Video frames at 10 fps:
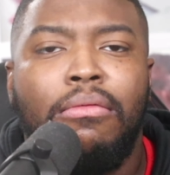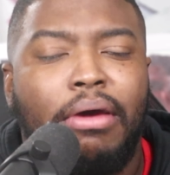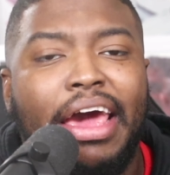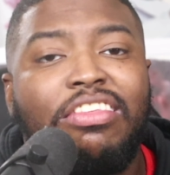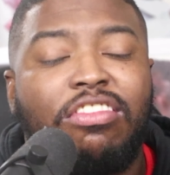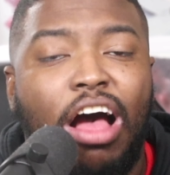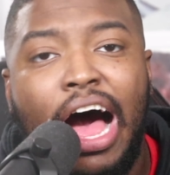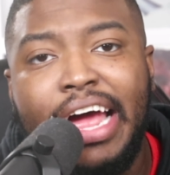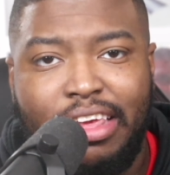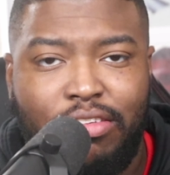It's
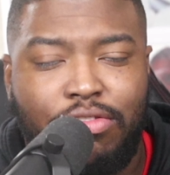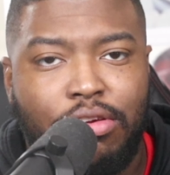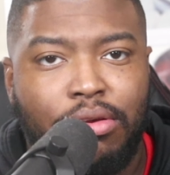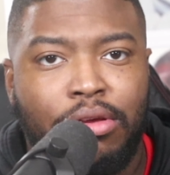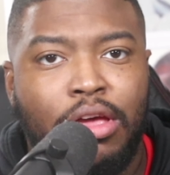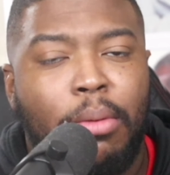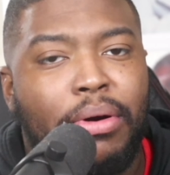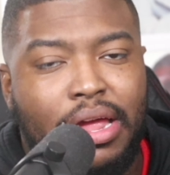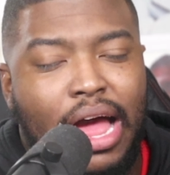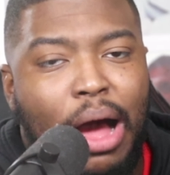honest,
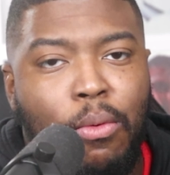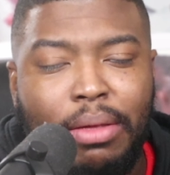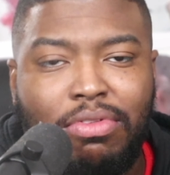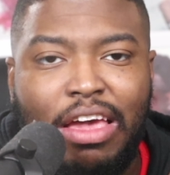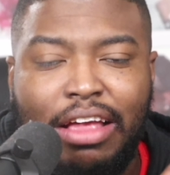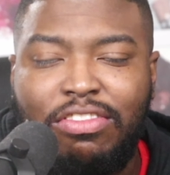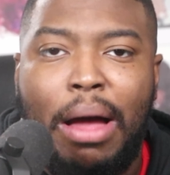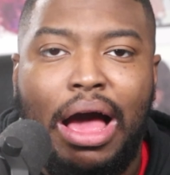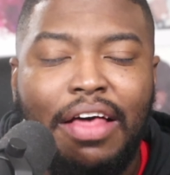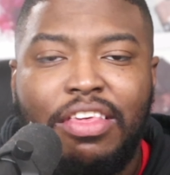but I want to take it to my
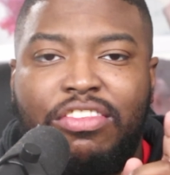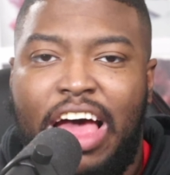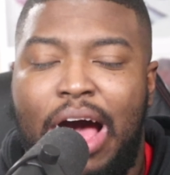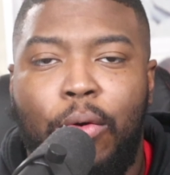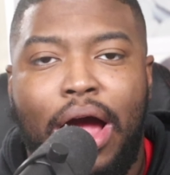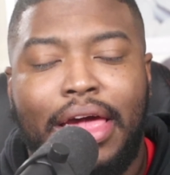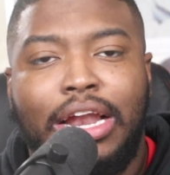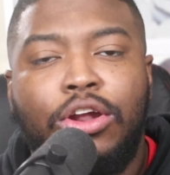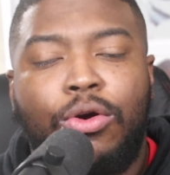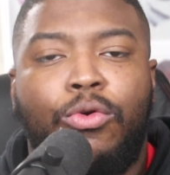other side where I get a
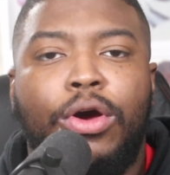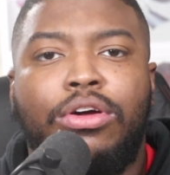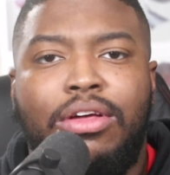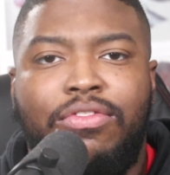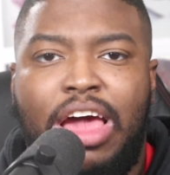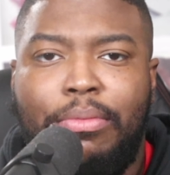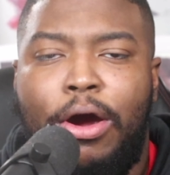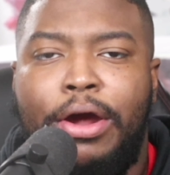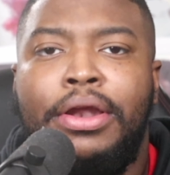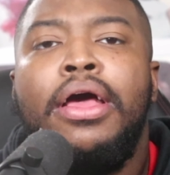little critical of James
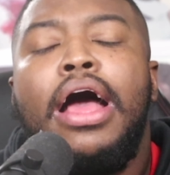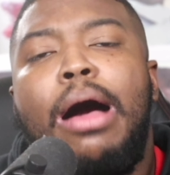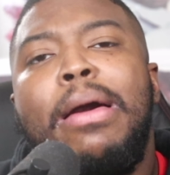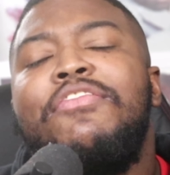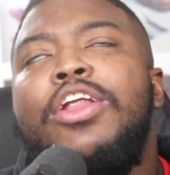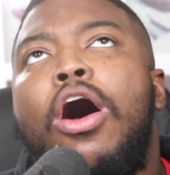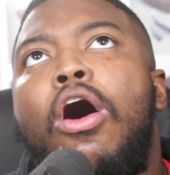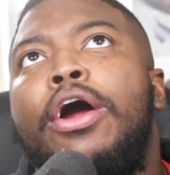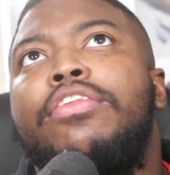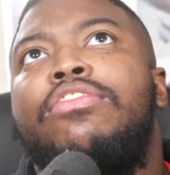Harden. I'm having a
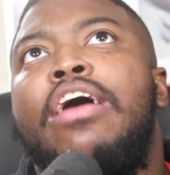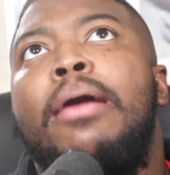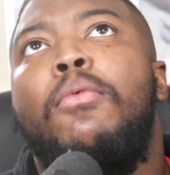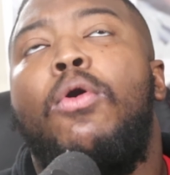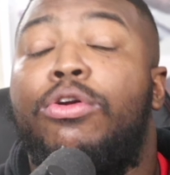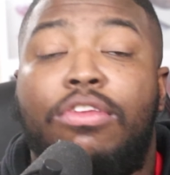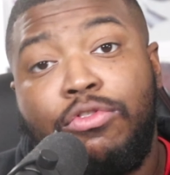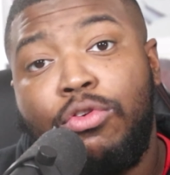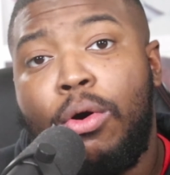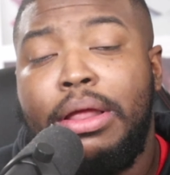hard time, or of
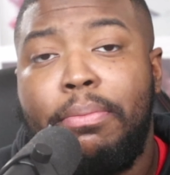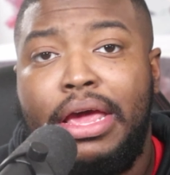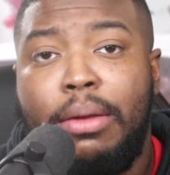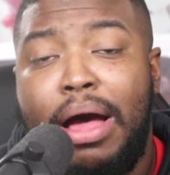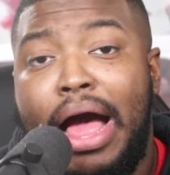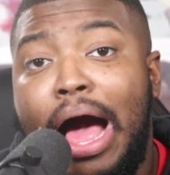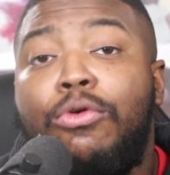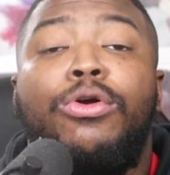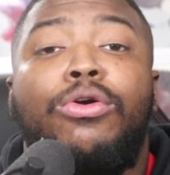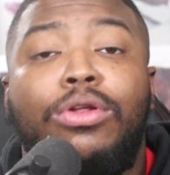Joel Embiid about how
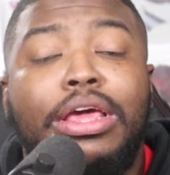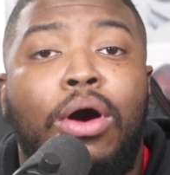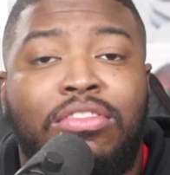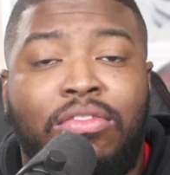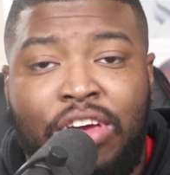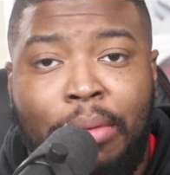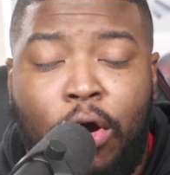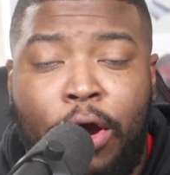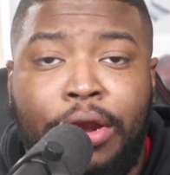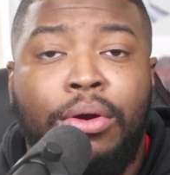critical he was of James
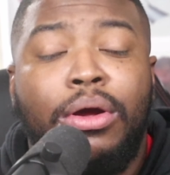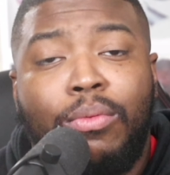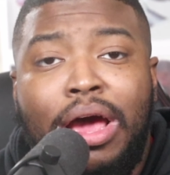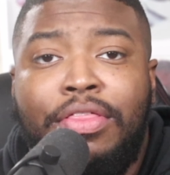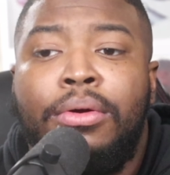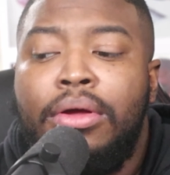Harden, rather.